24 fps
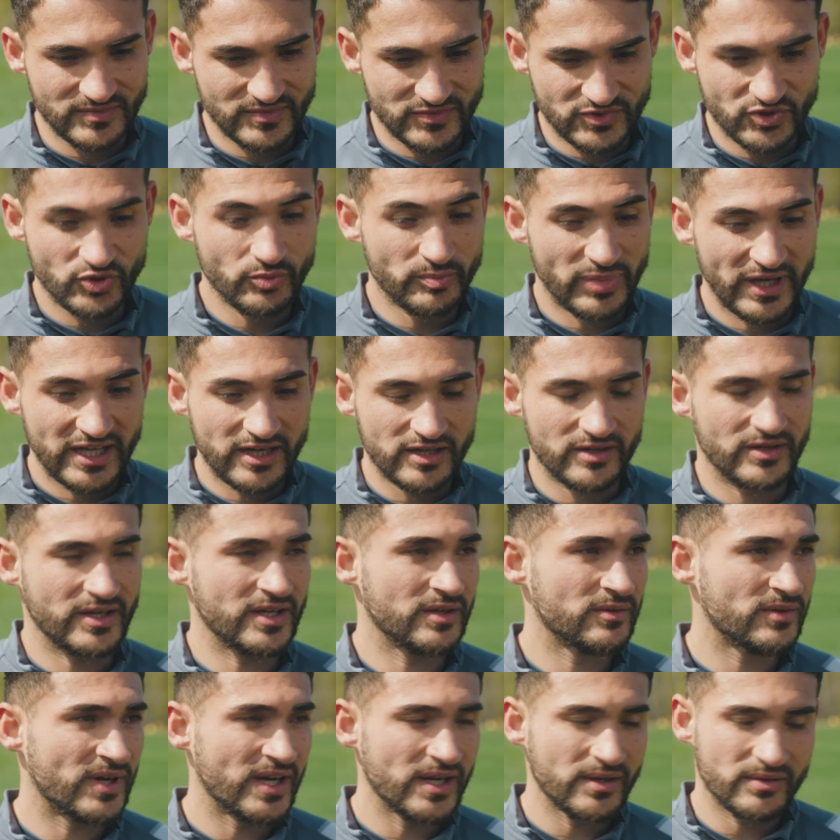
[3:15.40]
do better
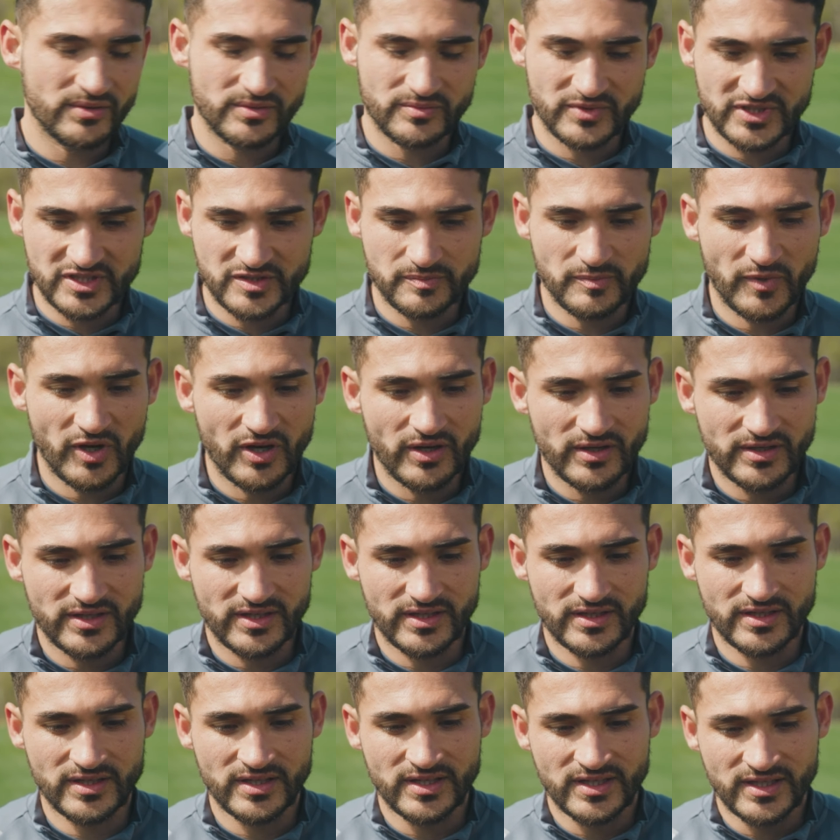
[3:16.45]
in, right? Respond
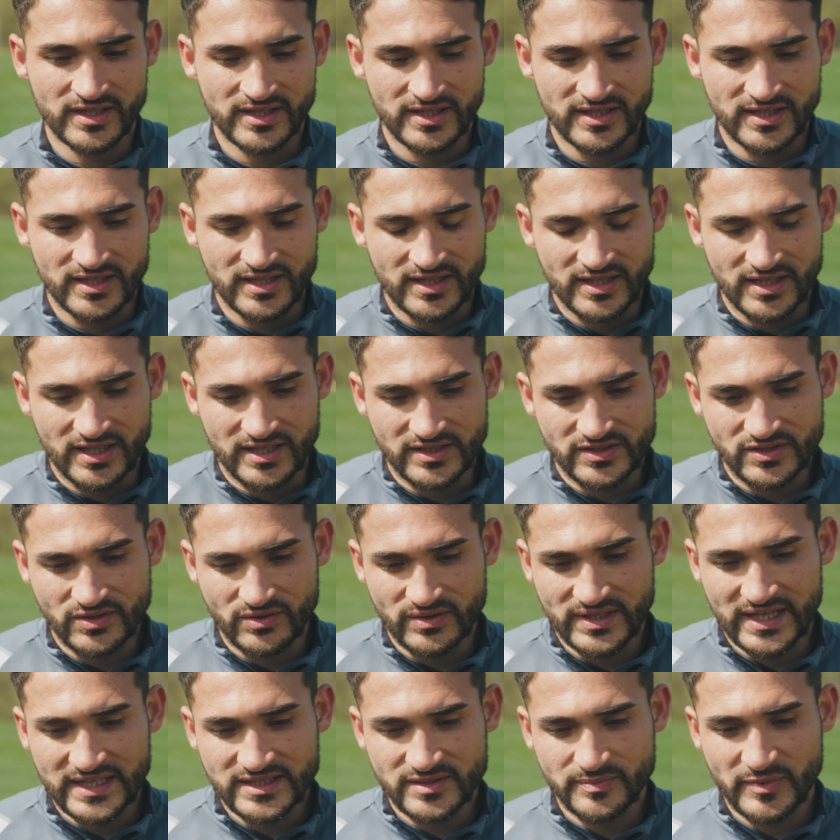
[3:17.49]
in. And so
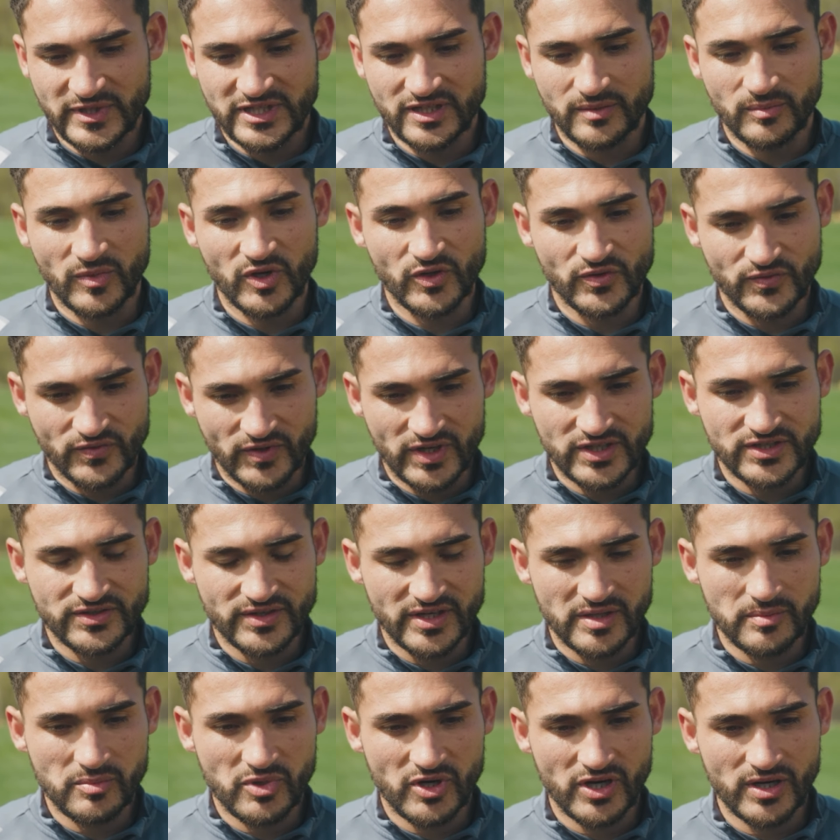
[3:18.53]
that's been the most
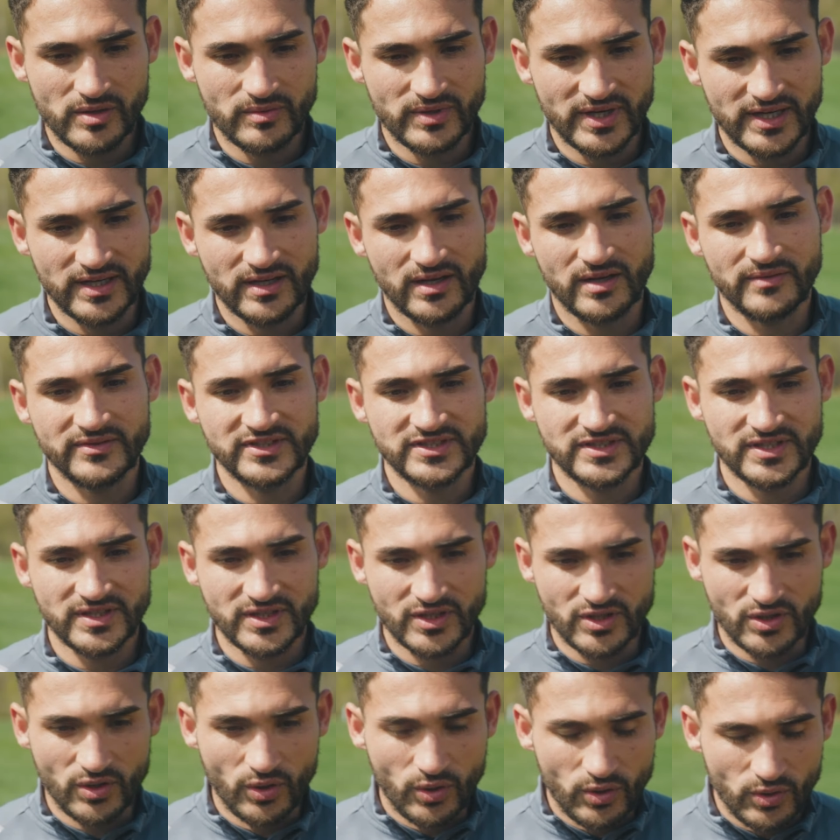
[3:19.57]
frustrating part, right? Obviously
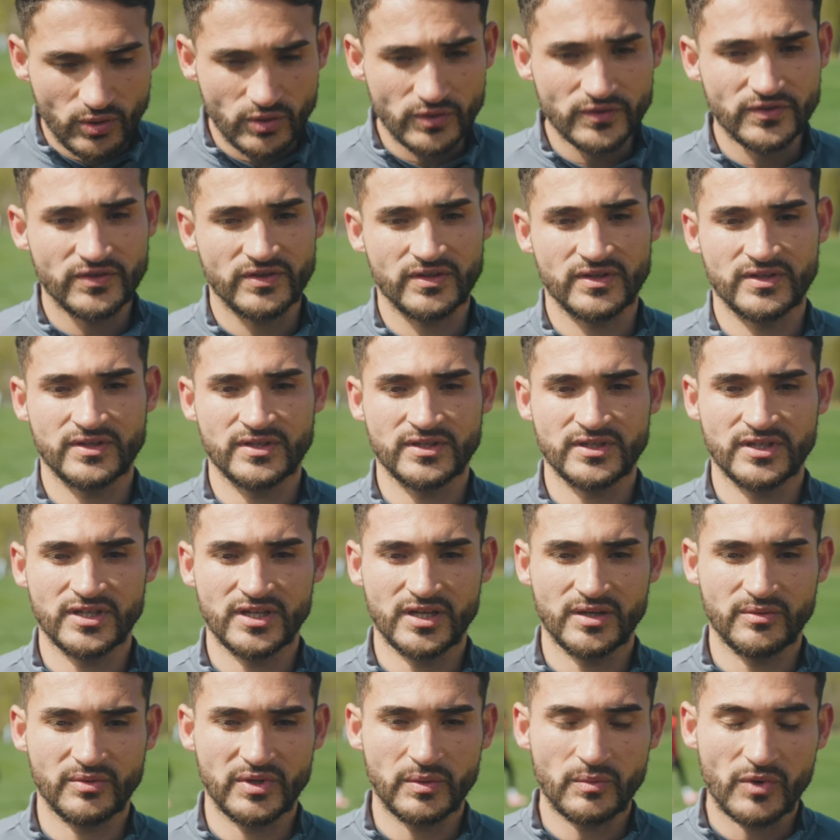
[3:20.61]
the goals,
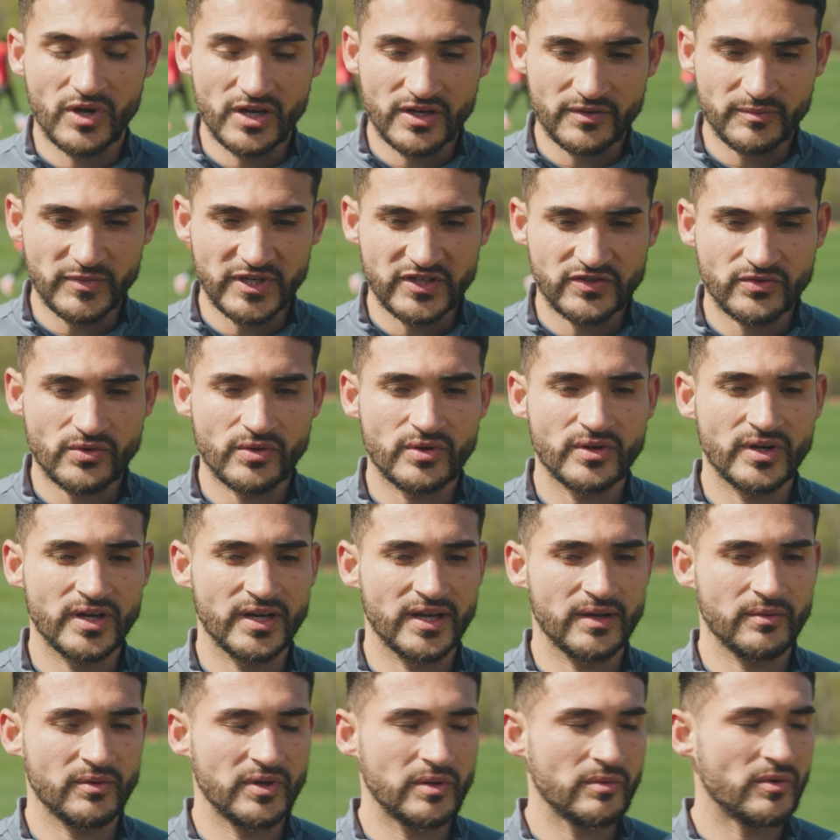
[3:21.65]
we want to be
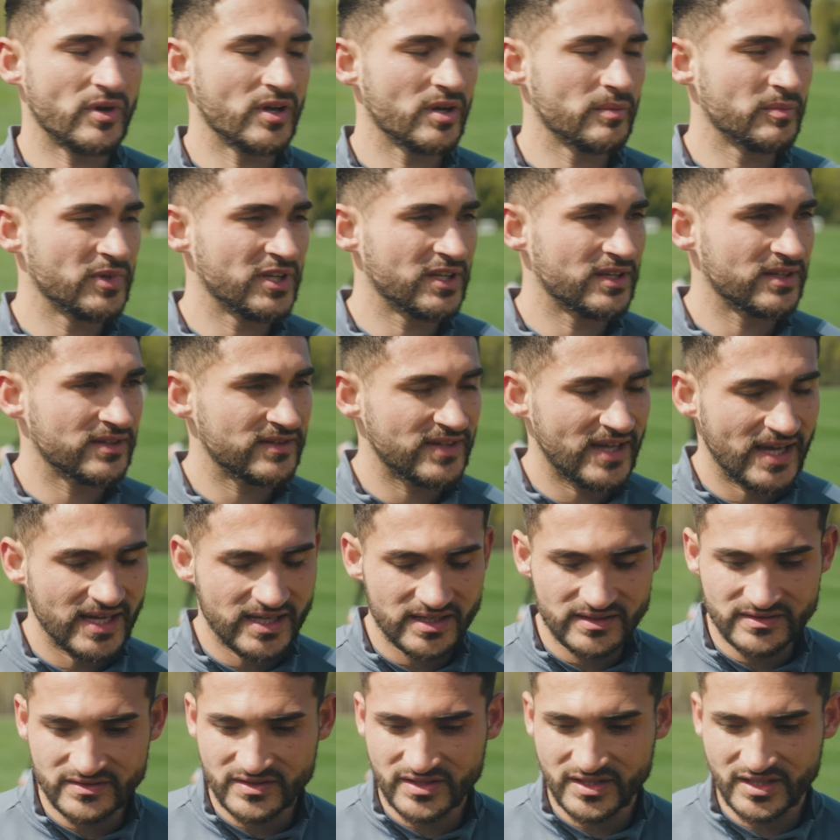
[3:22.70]
scoring and we want to be an
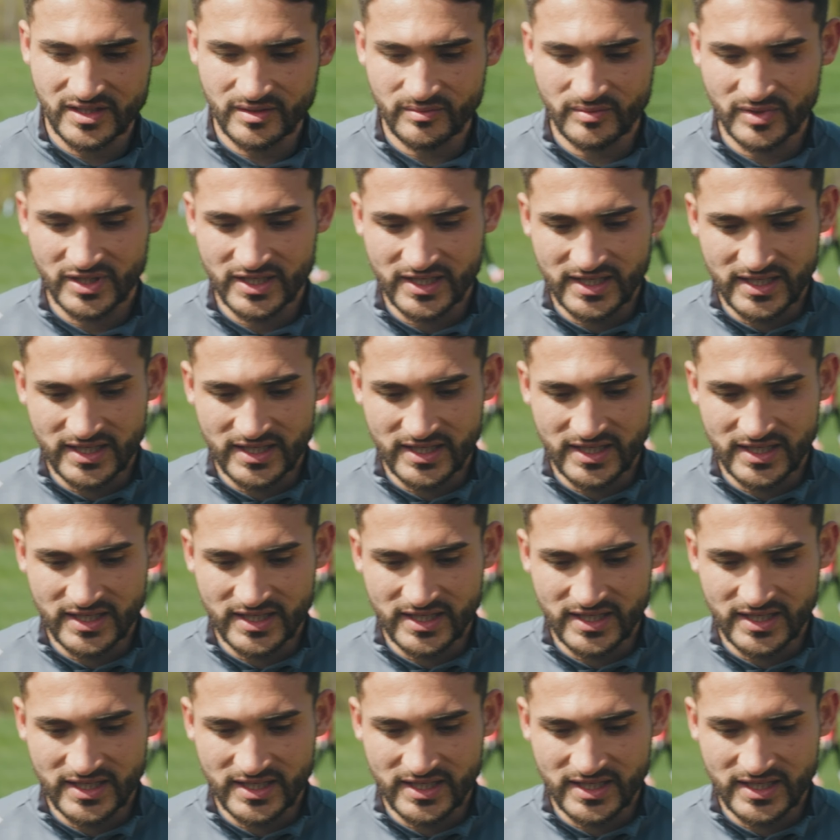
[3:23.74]
attacking team,